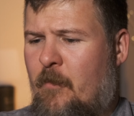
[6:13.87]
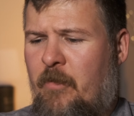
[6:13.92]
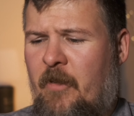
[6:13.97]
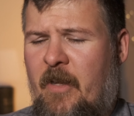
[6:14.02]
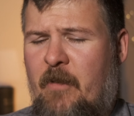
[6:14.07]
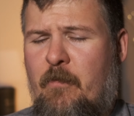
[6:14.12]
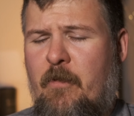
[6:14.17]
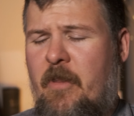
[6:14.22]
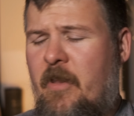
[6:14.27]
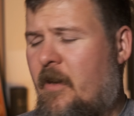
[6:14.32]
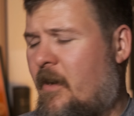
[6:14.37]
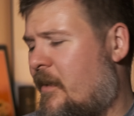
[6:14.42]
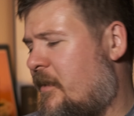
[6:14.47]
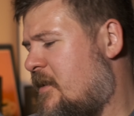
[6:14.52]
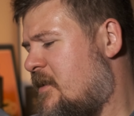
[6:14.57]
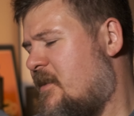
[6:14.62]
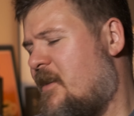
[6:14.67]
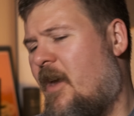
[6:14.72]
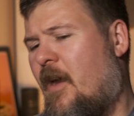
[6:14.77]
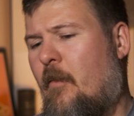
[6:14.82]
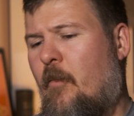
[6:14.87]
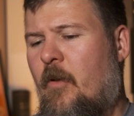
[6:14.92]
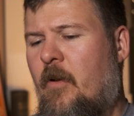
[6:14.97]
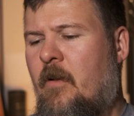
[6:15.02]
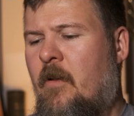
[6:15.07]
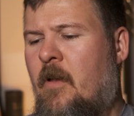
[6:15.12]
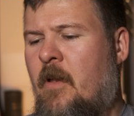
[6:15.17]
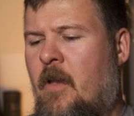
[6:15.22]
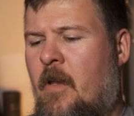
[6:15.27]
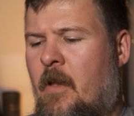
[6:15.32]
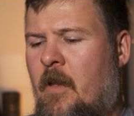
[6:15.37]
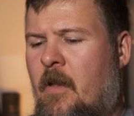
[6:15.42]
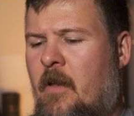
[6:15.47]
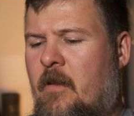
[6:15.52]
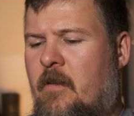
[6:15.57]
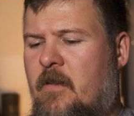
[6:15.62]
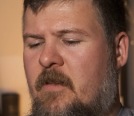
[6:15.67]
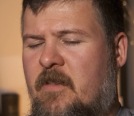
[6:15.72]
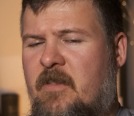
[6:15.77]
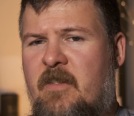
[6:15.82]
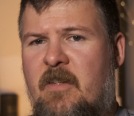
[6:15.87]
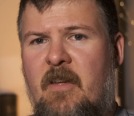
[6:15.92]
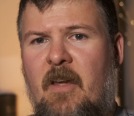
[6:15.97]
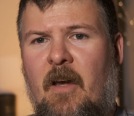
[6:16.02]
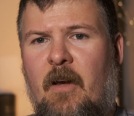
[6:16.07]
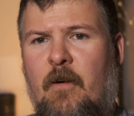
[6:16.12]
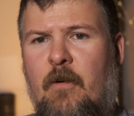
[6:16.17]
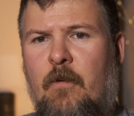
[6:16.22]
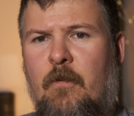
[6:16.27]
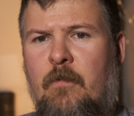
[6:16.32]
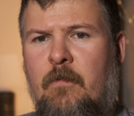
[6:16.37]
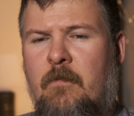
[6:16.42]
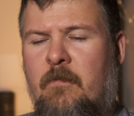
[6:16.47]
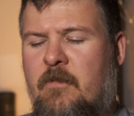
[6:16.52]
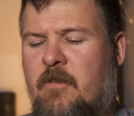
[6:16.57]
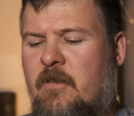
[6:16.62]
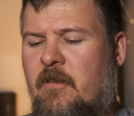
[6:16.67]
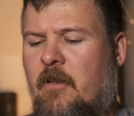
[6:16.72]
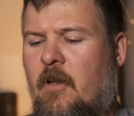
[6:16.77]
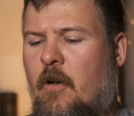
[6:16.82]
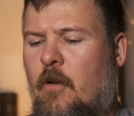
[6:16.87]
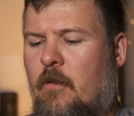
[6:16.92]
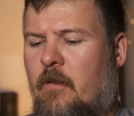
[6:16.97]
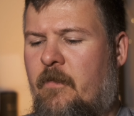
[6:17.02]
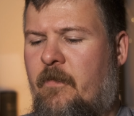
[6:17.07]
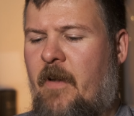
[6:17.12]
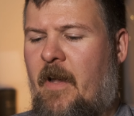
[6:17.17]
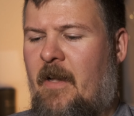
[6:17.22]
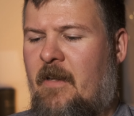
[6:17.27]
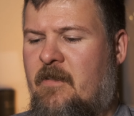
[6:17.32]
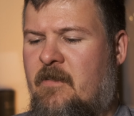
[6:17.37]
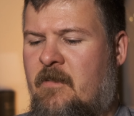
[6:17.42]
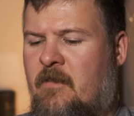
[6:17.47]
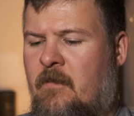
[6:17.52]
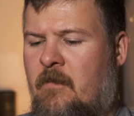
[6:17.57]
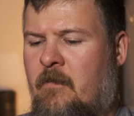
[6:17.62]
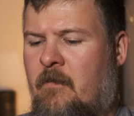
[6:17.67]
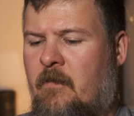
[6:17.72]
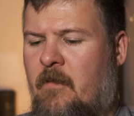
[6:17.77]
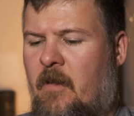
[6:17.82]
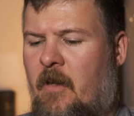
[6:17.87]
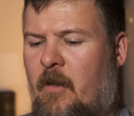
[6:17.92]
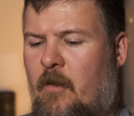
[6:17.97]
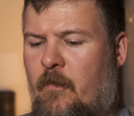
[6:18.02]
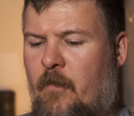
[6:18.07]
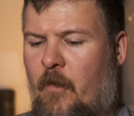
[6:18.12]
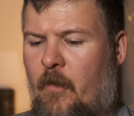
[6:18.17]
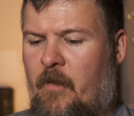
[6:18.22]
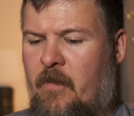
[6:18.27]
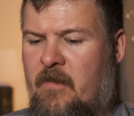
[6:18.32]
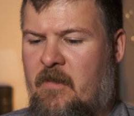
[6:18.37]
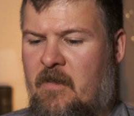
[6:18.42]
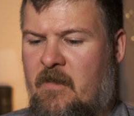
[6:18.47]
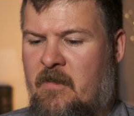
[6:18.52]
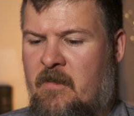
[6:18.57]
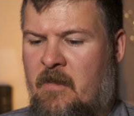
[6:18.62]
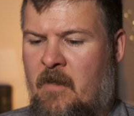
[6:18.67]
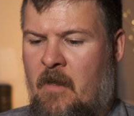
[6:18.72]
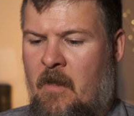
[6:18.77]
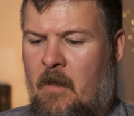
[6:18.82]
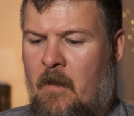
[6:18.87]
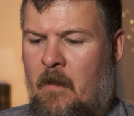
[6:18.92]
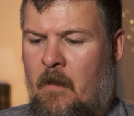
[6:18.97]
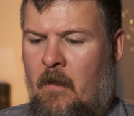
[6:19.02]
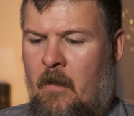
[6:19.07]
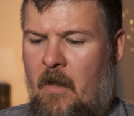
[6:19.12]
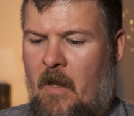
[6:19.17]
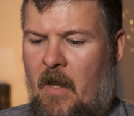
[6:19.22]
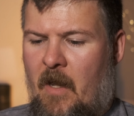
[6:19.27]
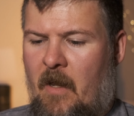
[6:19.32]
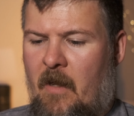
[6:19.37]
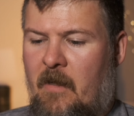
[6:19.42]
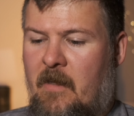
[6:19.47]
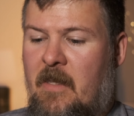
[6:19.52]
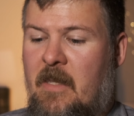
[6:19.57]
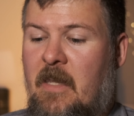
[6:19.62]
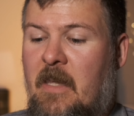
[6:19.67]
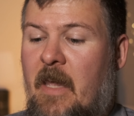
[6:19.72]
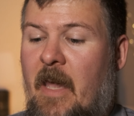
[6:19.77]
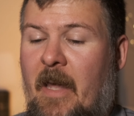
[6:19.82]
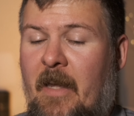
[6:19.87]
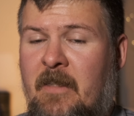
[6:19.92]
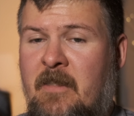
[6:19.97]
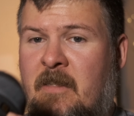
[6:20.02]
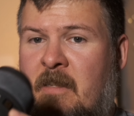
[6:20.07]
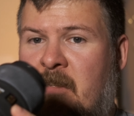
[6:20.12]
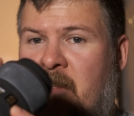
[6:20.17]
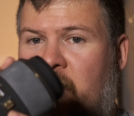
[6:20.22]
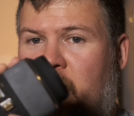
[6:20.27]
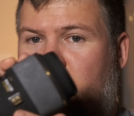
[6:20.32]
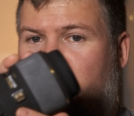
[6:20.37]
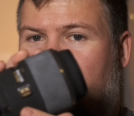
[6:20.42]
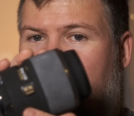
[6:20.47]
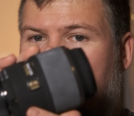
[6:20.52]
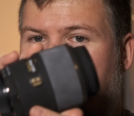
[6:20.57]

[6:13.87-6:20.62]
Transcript: played with it on this camera to see how slow or fast the autofocus is. EX Sigma,